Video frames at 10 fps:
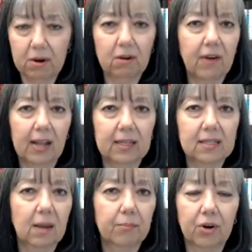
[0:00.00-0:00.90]
married filing
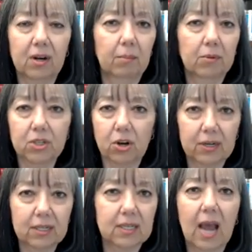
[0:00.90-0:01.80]
separate numbers
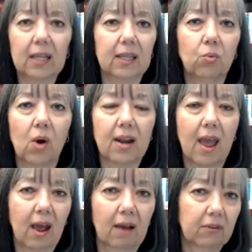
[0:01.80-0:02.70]
are exactly one
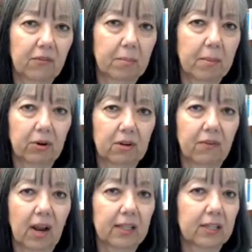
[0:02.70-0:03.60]
half of the
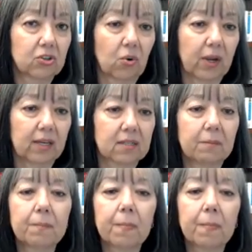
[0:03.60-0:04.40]
married filing joint.